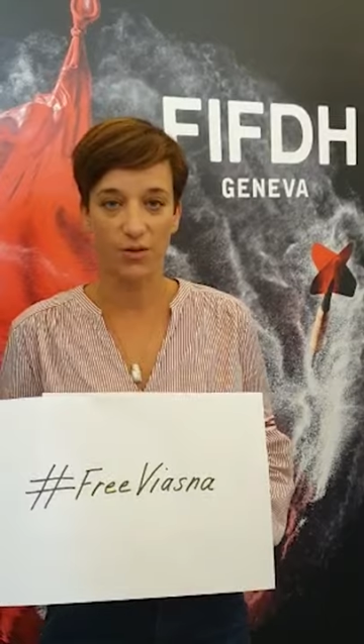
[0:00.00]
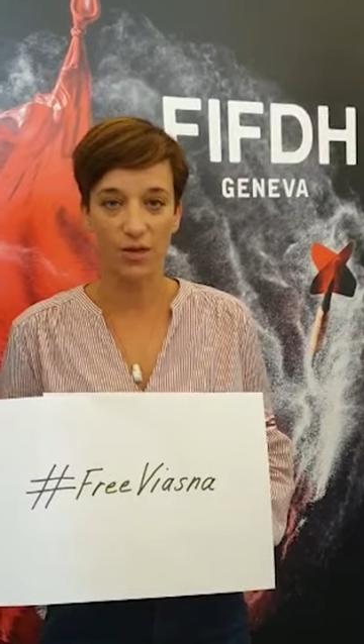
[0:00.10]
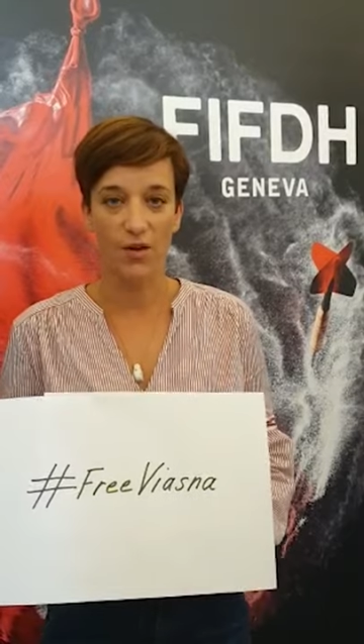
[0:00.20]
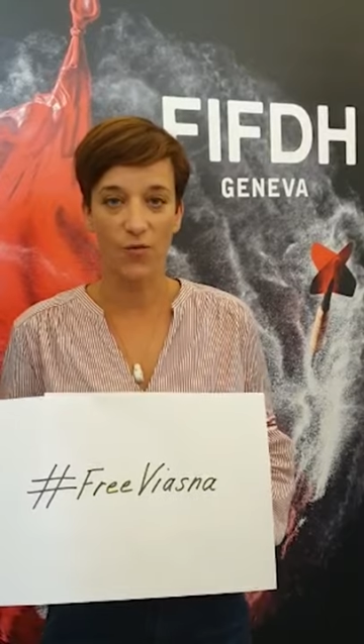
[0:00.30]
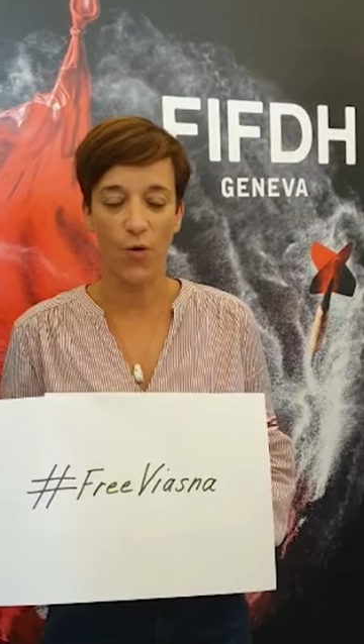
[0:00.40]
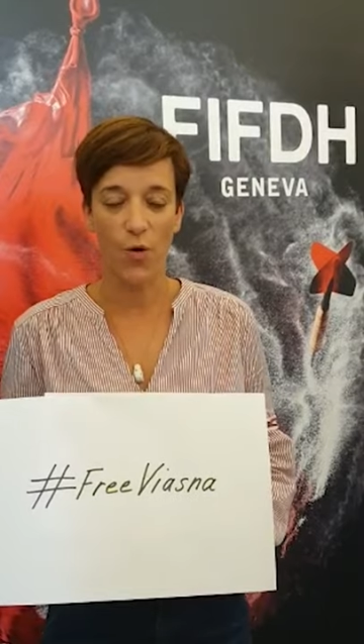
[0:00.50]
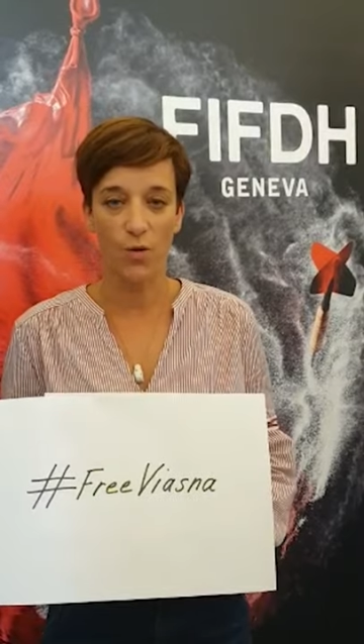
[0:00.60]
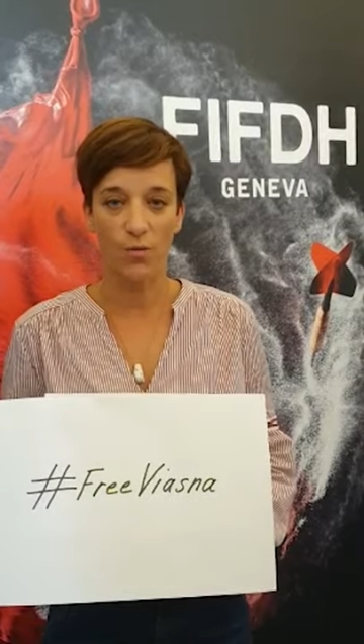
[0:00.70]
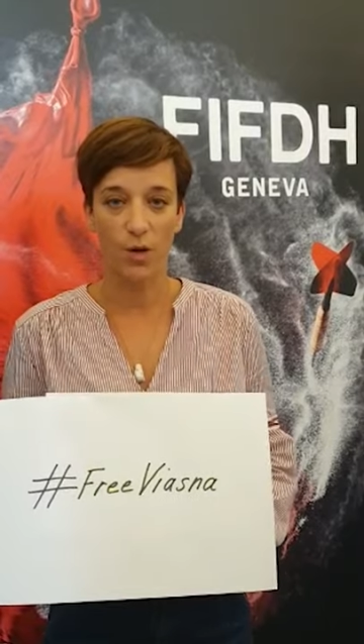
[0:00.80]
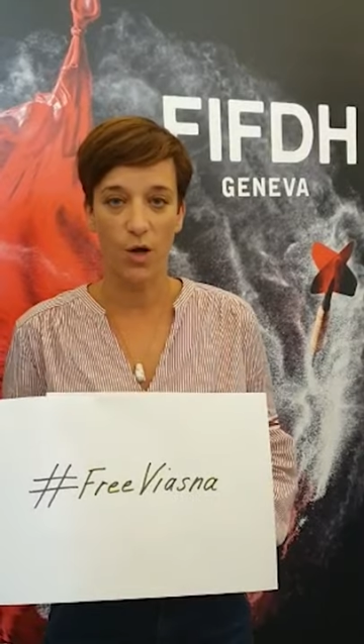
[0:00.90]
and
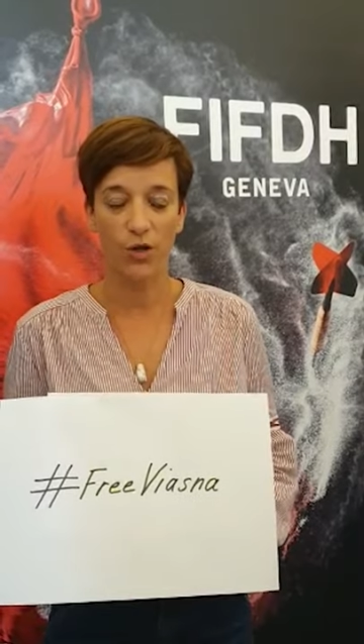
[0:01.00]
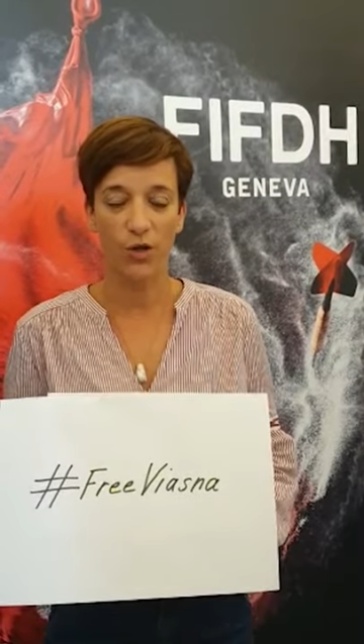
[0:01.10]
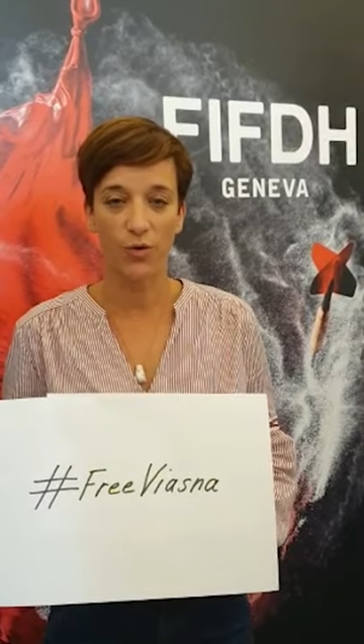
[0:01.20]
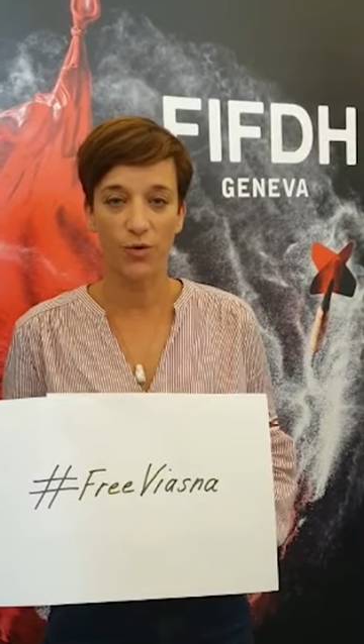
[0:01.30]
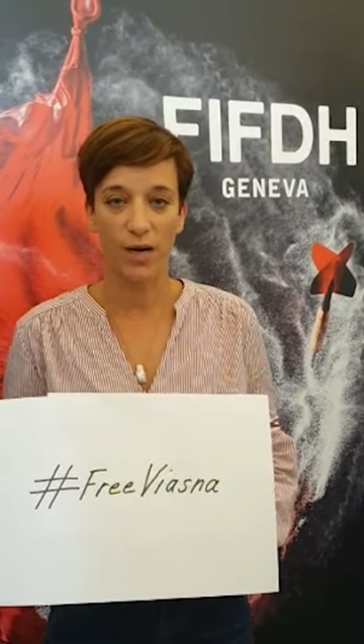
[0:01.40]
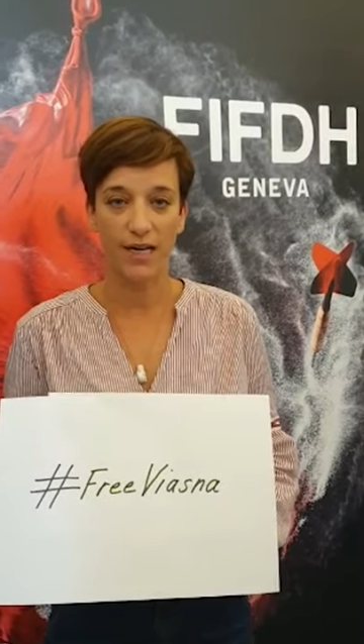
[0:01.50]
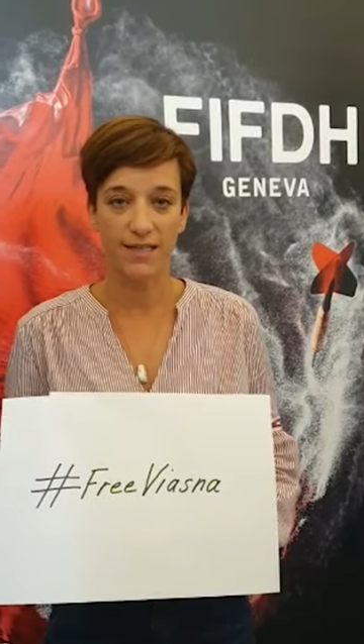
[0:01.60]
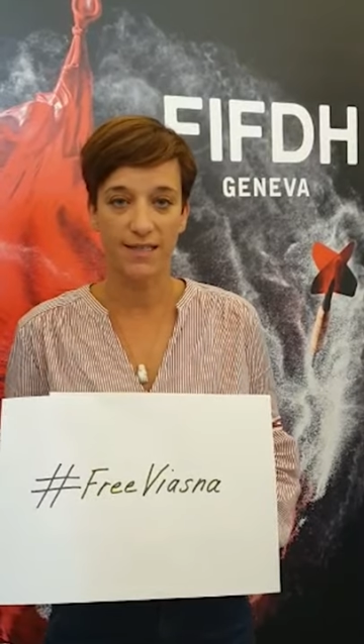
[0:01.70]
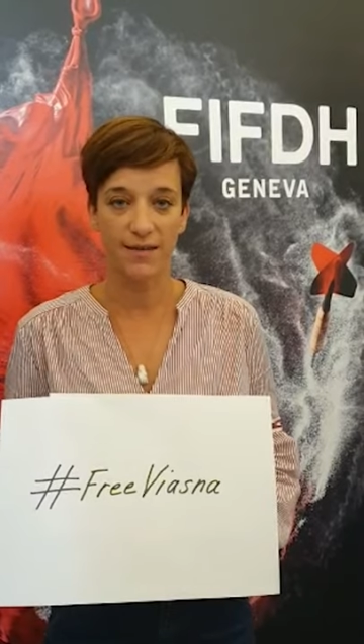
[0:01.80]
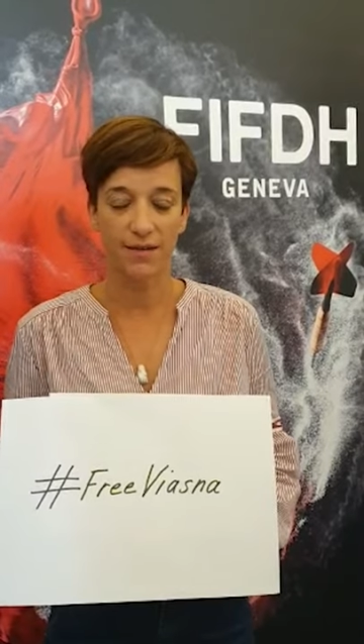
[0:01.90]
Forum on Human
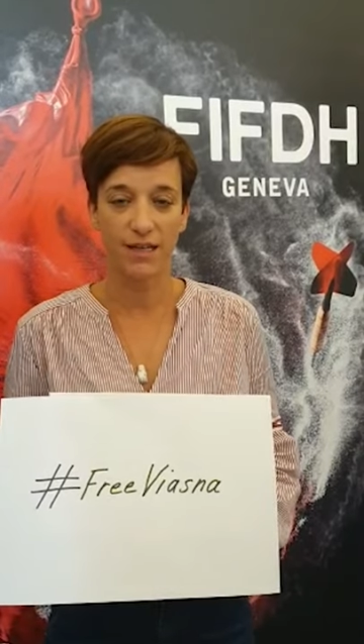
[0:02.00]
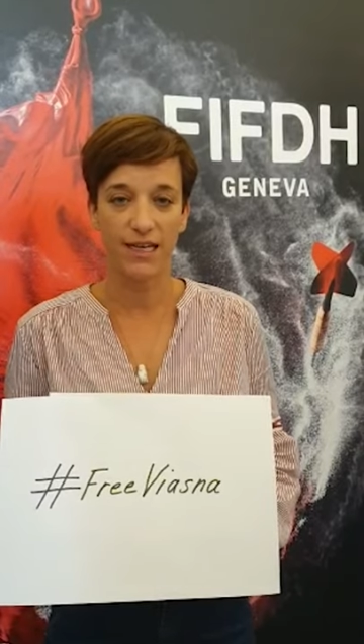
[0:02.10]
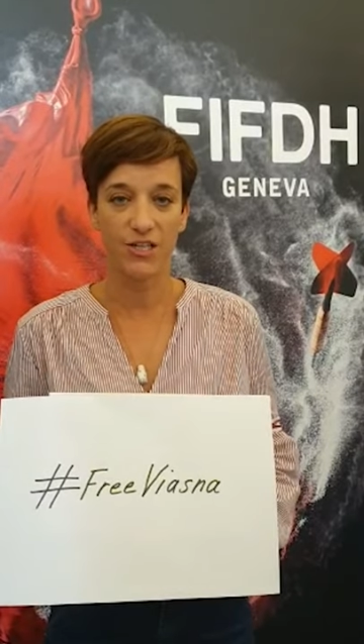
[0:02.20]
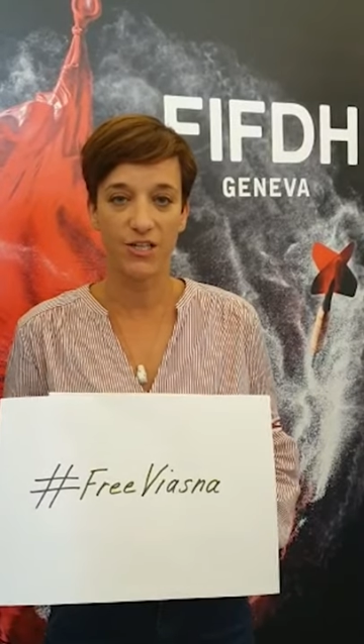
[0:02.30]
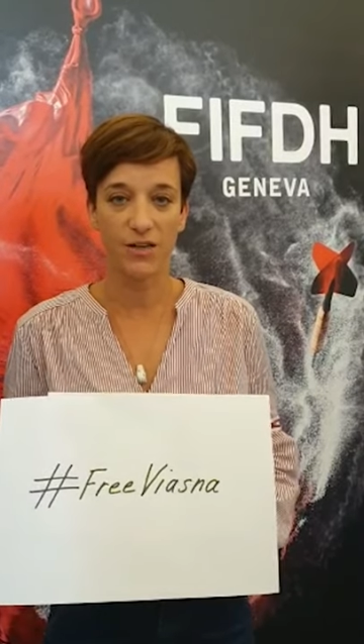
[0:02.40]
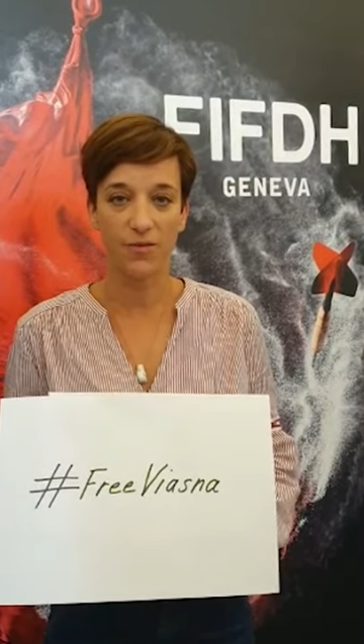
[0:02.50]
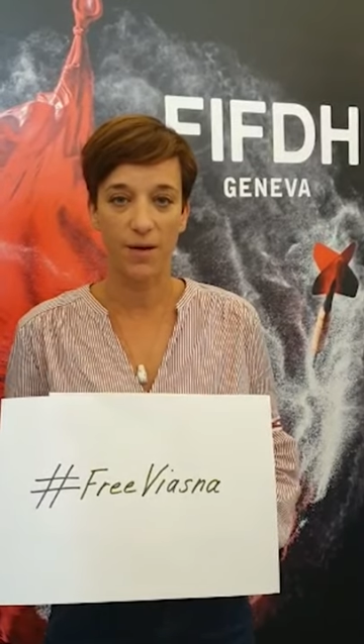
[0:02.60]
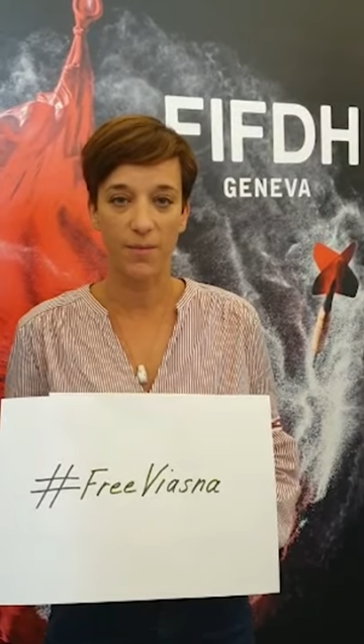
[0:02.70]
Rights in Geneva.